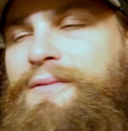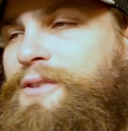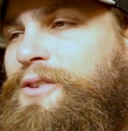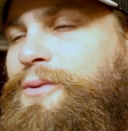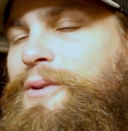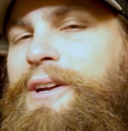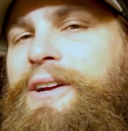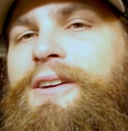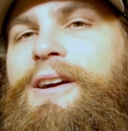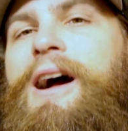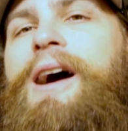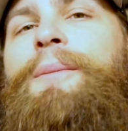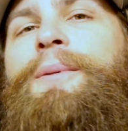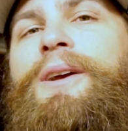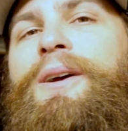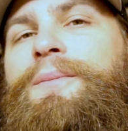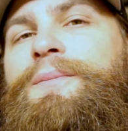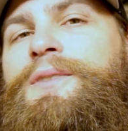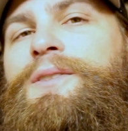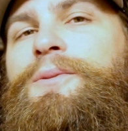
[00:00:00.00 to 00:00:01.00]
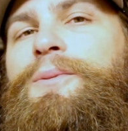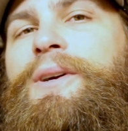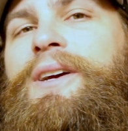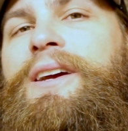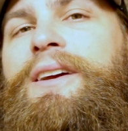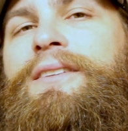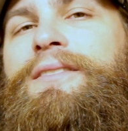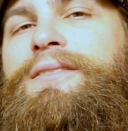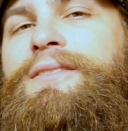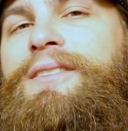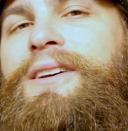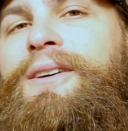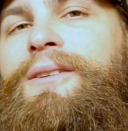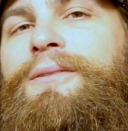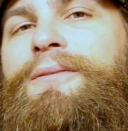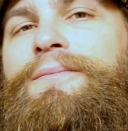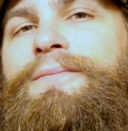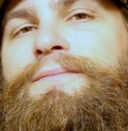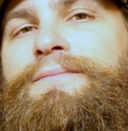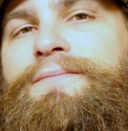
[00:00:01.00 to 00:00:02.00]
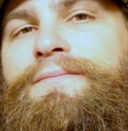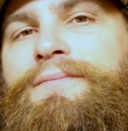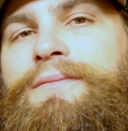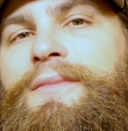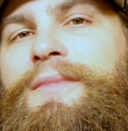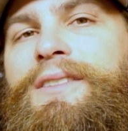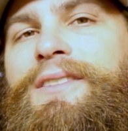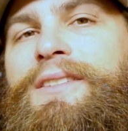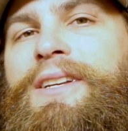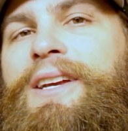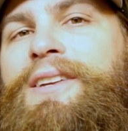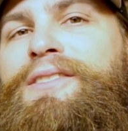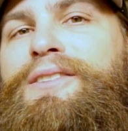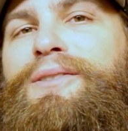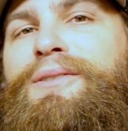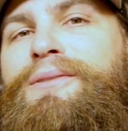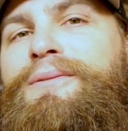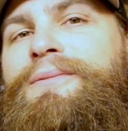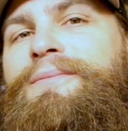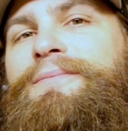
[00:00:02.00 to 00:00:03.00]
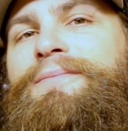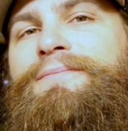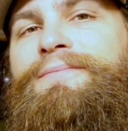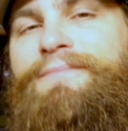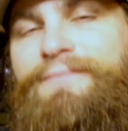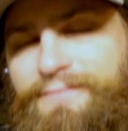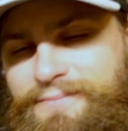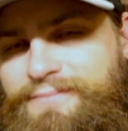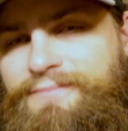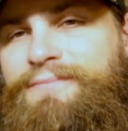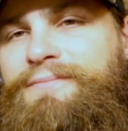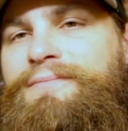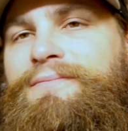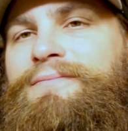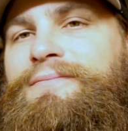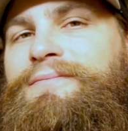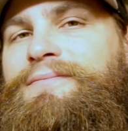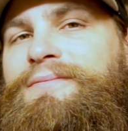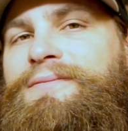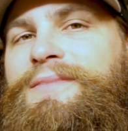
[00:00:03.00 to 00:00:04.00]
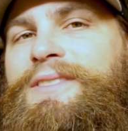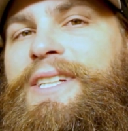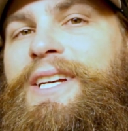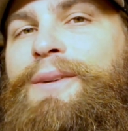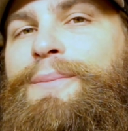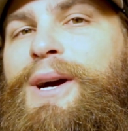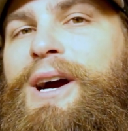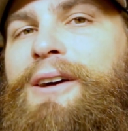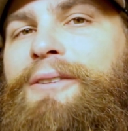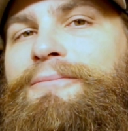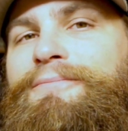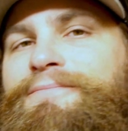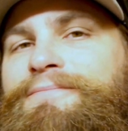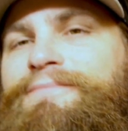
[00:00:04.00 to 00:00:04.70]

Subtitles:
3 o'clock comes quick, so stay tuned. See you tomorrow.